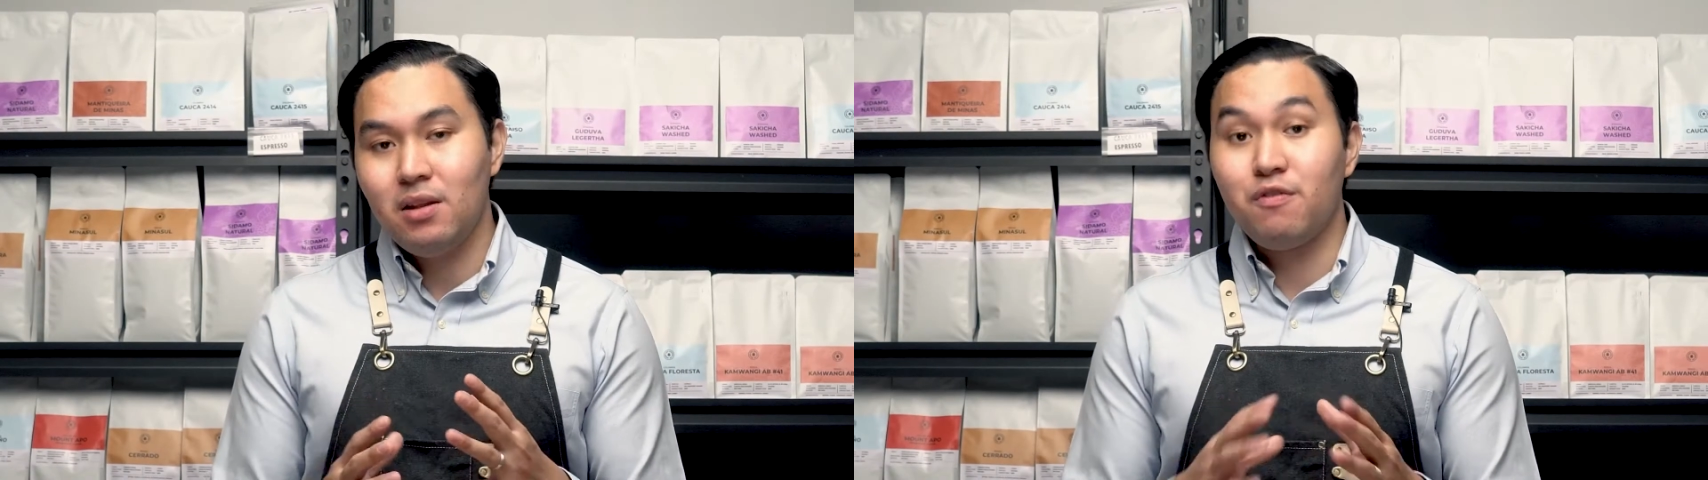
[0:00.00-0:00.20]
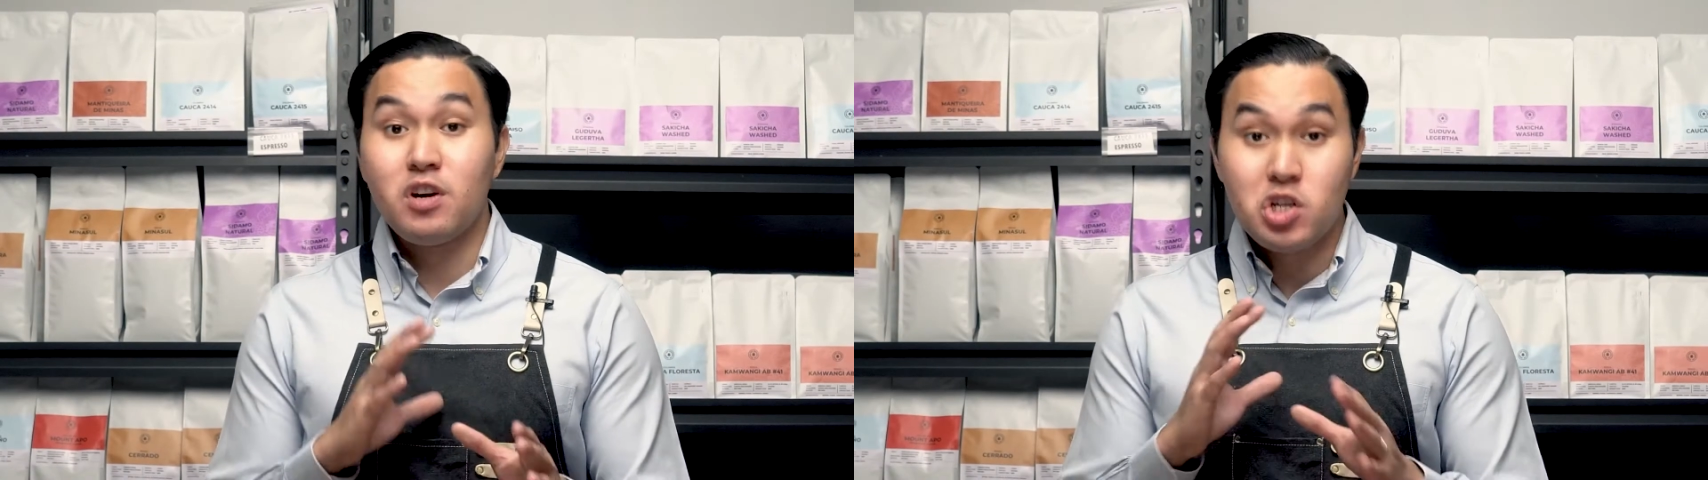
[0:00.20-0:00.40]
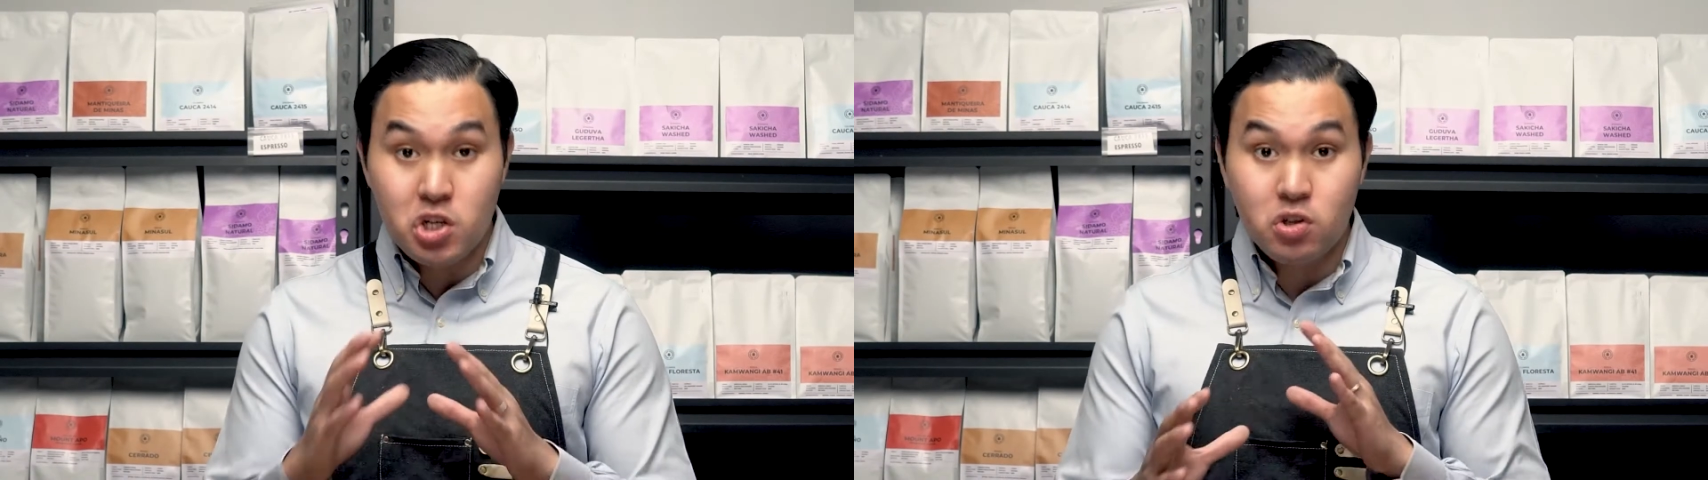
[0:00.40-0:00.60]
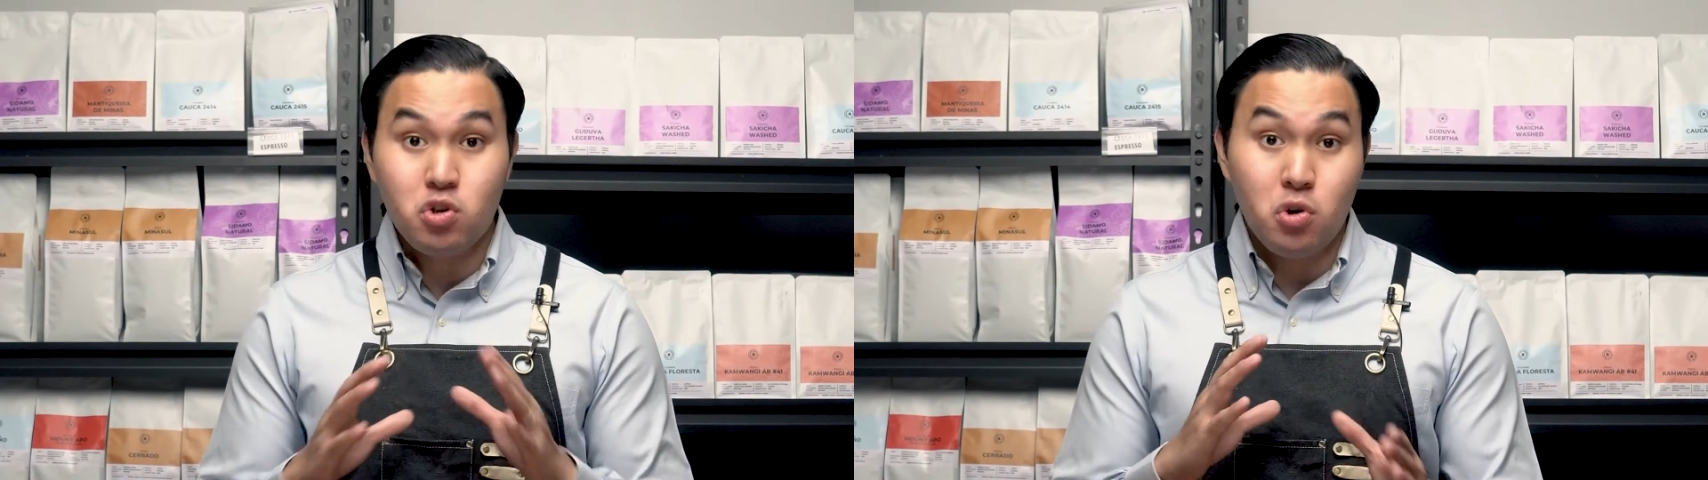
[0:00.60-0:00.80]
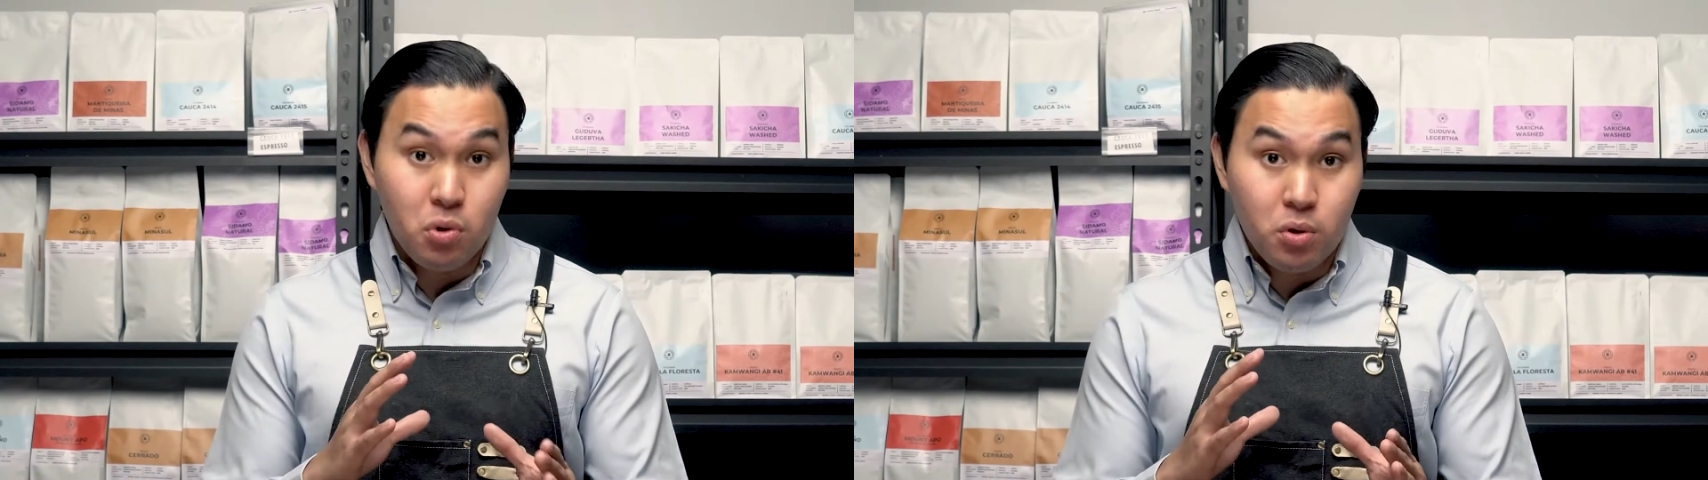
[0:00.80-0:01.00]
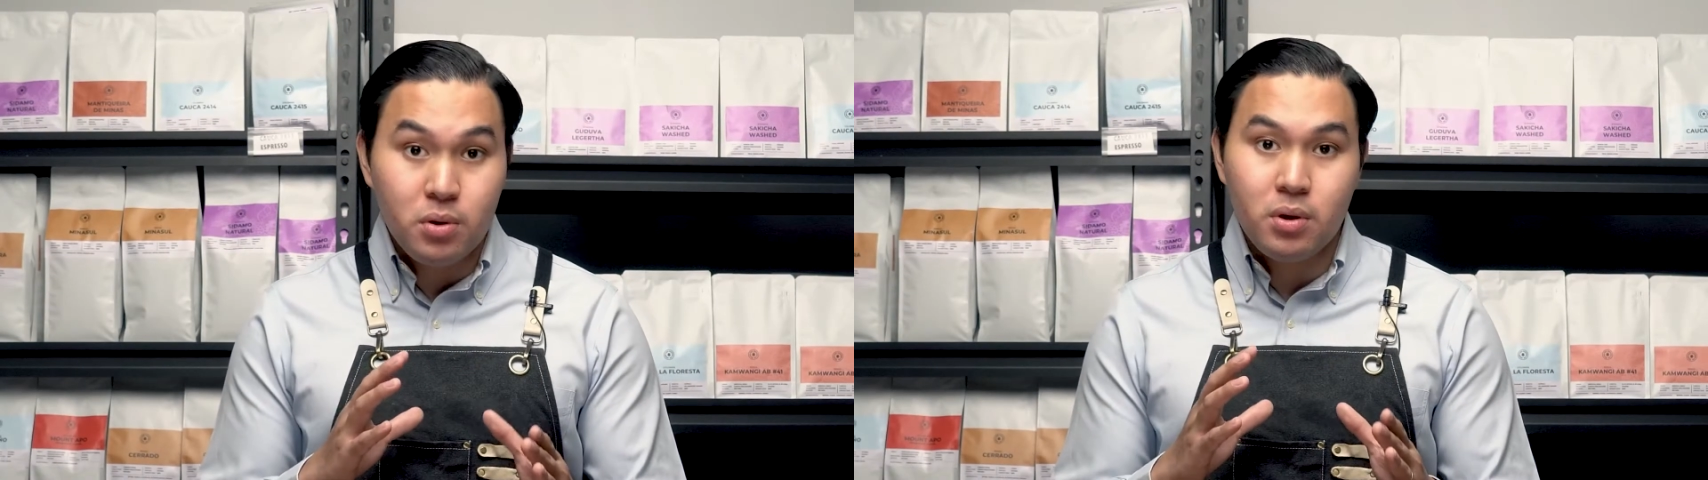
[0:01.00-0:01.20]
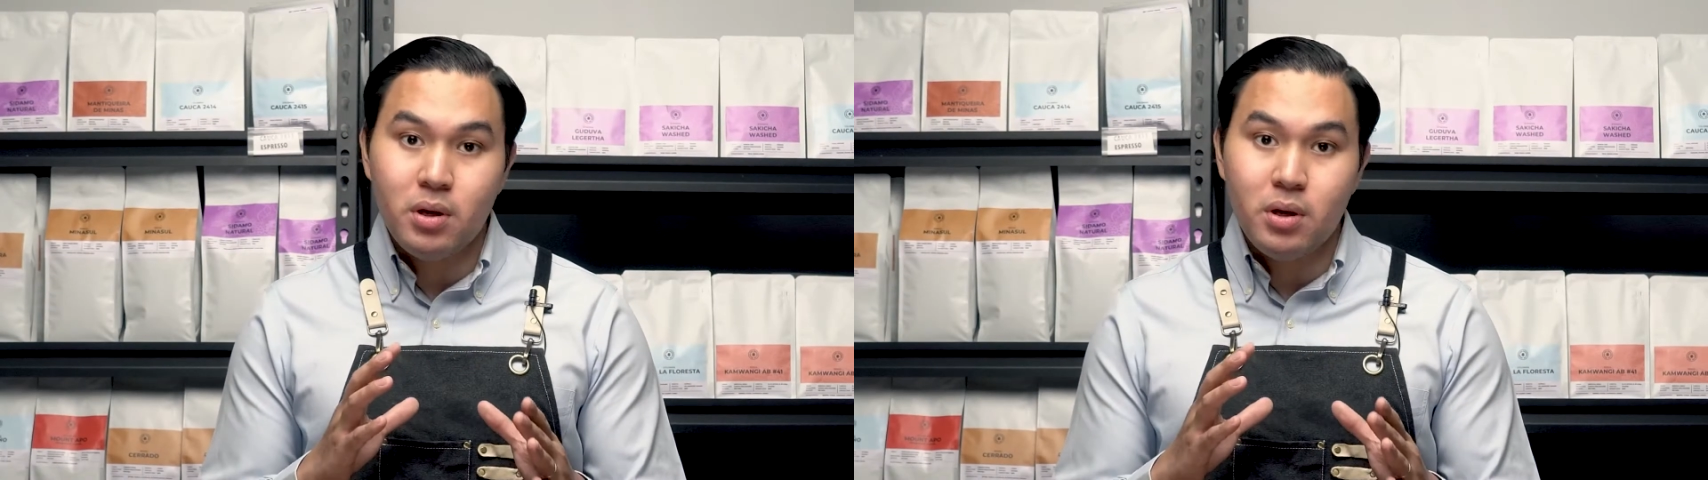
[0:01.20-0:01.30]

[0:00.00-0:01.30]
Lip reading: the version 2,